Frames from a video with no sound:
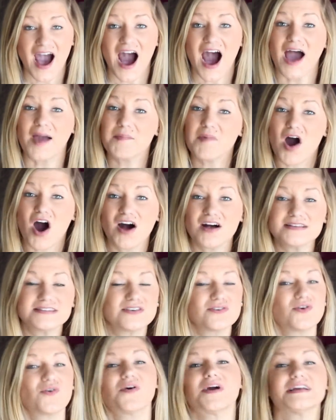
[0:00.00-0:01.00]
I'm
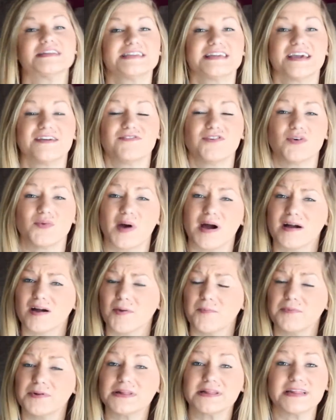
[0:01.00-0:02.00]
also going to give you a
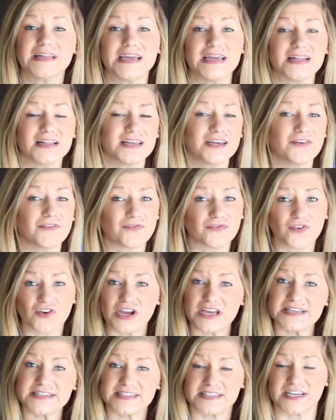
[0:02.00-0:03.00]
completely
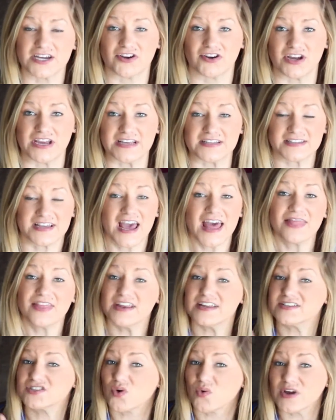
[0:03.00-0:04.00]
free series
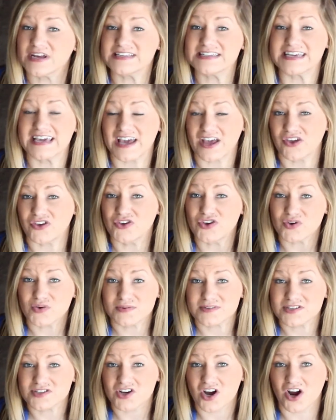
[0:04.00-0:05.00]
that is going to get you
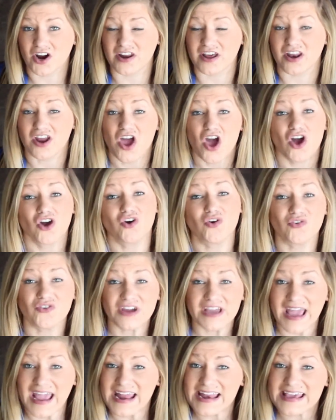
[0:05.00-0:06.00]
started
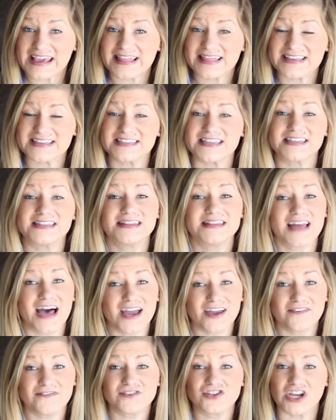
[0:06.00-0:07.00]
creating this
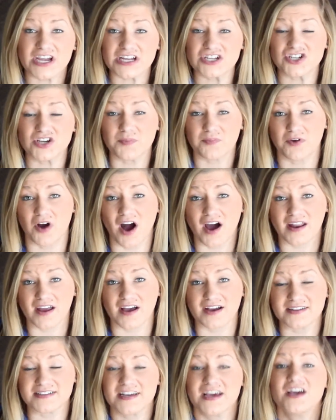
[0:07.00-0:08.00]
life-changing
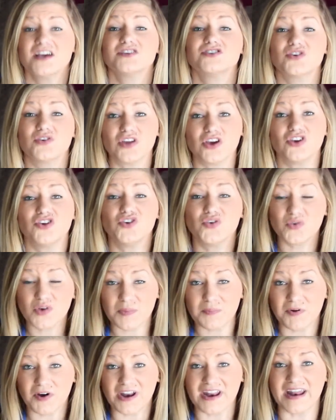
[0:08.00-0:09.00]
product so that you
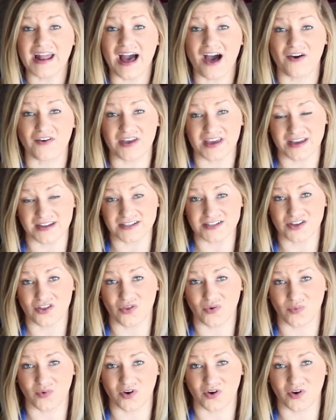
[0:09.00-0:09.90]
can put it out into the